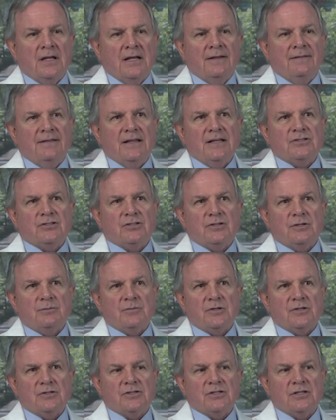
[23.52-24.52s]
And these
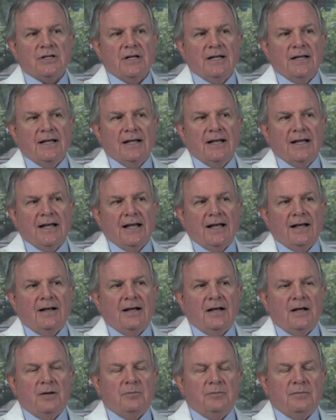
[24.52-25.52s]
tumors
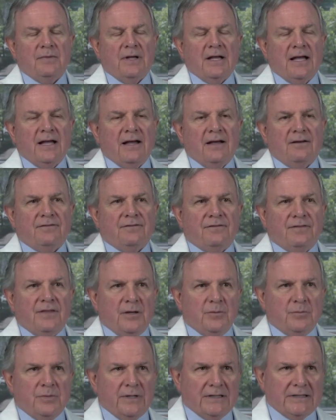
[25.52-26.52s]
have the
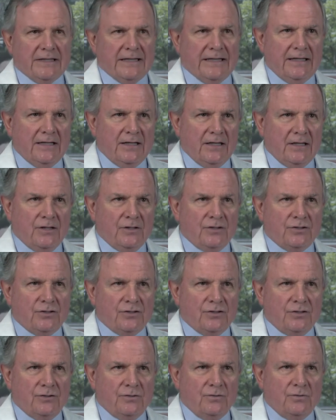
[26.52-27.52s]
ability
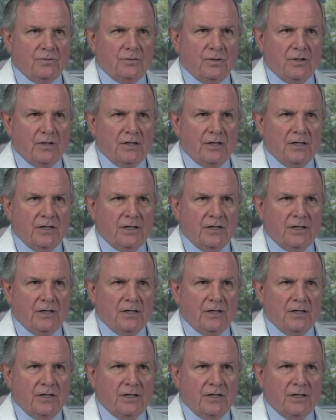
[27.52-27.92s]
to